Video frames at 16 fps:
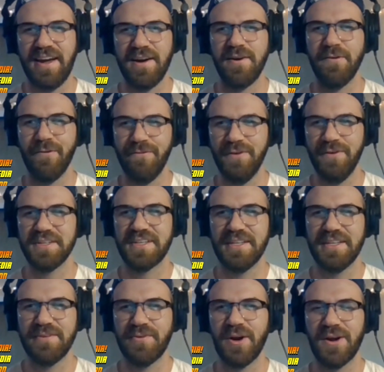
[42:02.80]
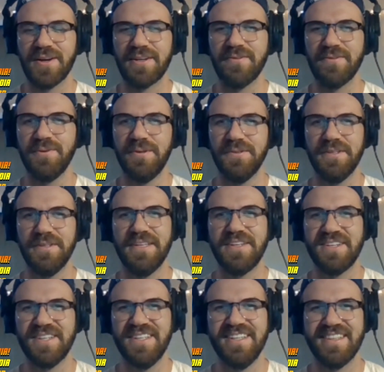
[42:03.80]
how fucking rock and roll they
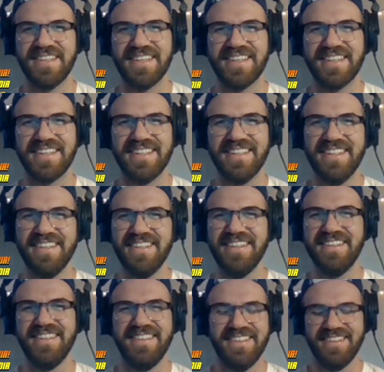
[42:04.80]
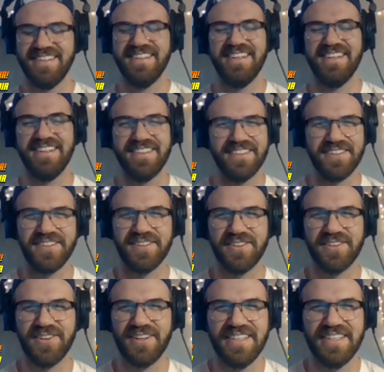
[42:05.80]
are. Like, yeah,
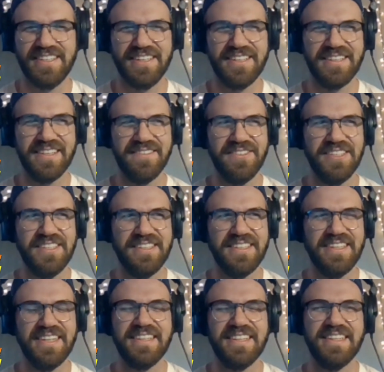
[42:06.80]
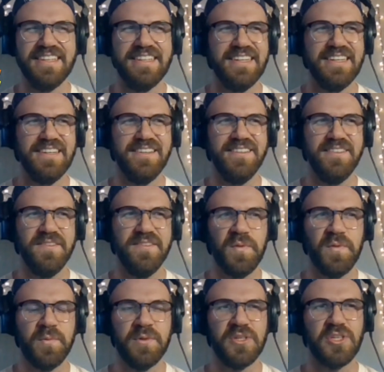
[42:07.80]
they're great. I love it. And then
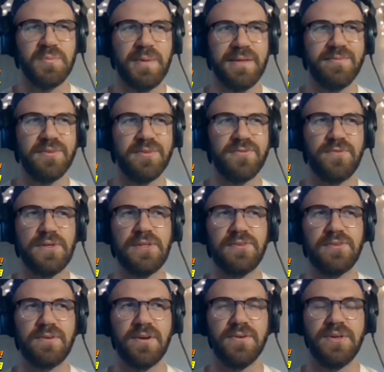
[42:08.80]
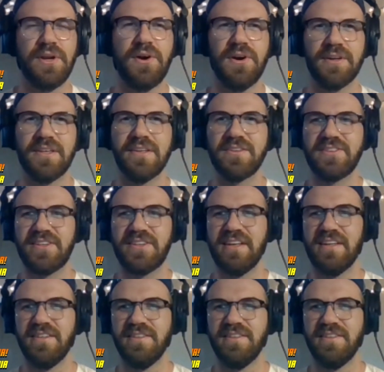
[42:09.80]
we just played with Free Throw in August,